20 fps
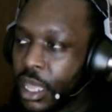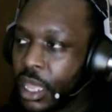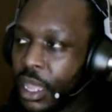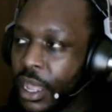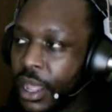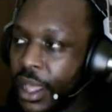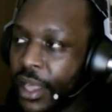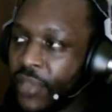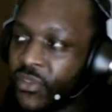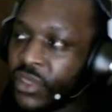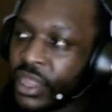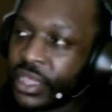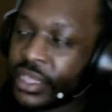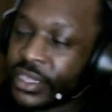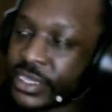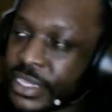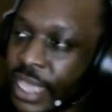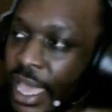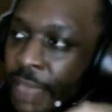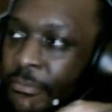And then
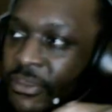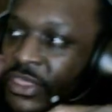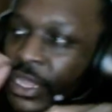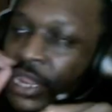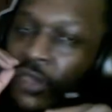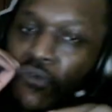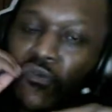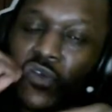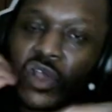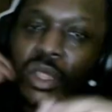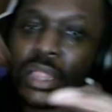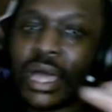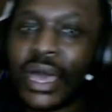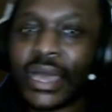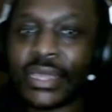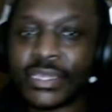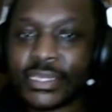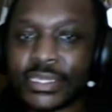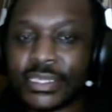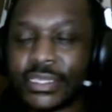he's like, but then he
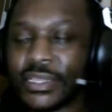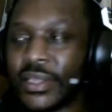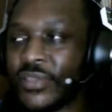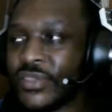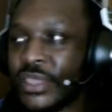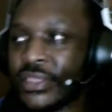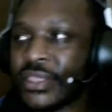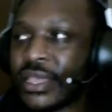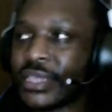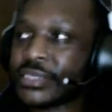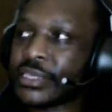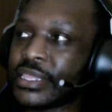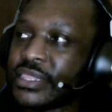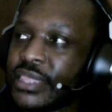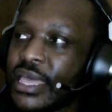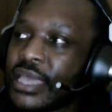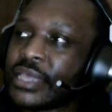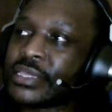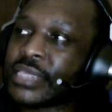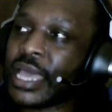realized, and then that's the
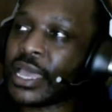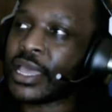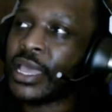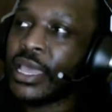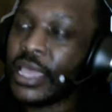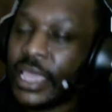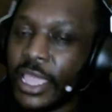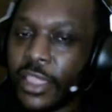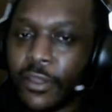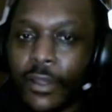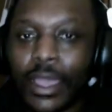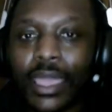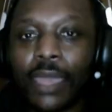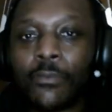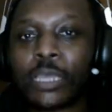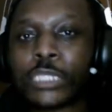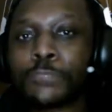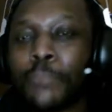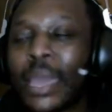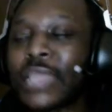thing. It's like, here I am
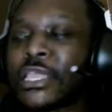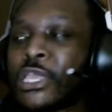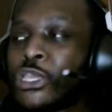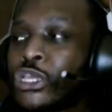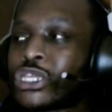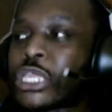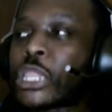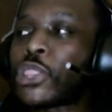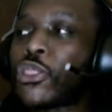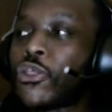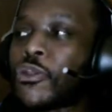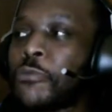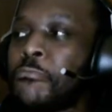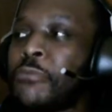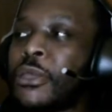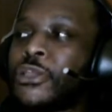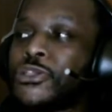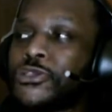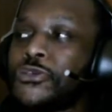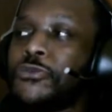expecting just a little
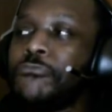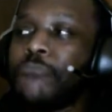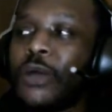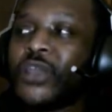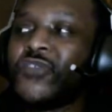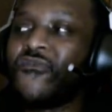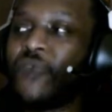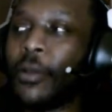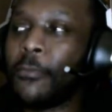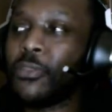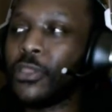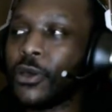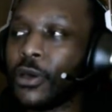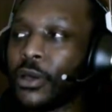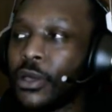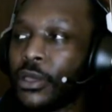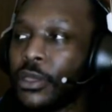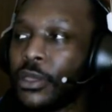bit too much from the